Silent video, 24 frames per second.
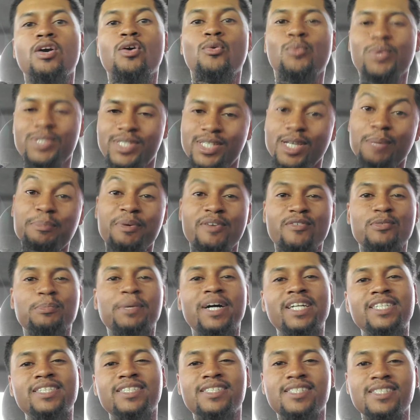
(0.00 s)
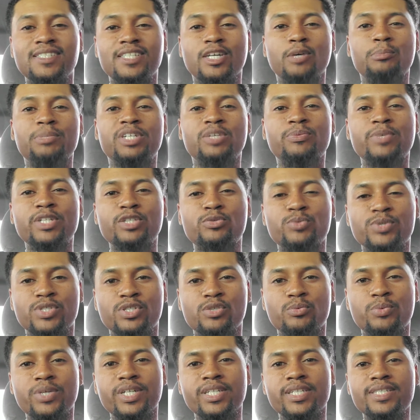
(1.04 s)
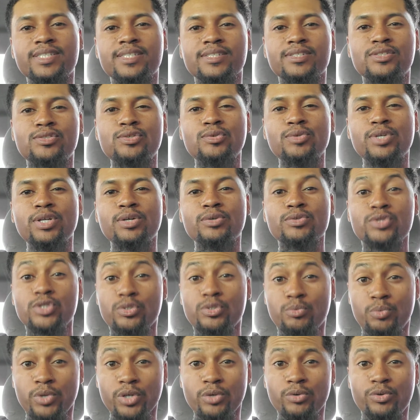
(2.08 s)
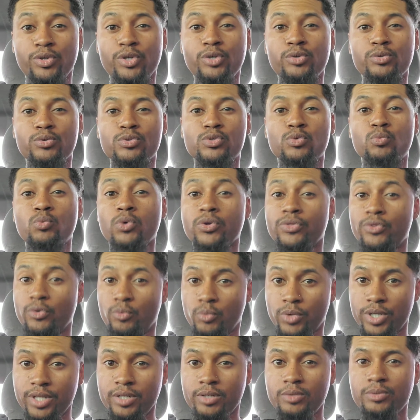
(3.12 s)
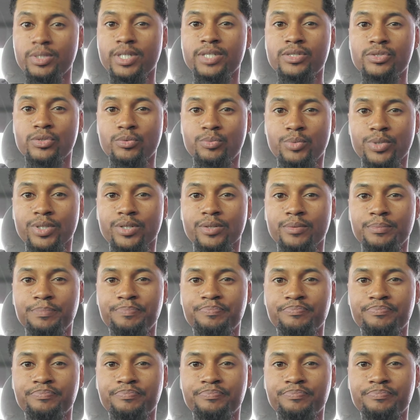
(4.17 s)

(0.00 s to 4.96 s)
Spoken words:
What's up, everybody? This is LB the Realist with Surrealistic Studios, Surreal News, where the real is surreal.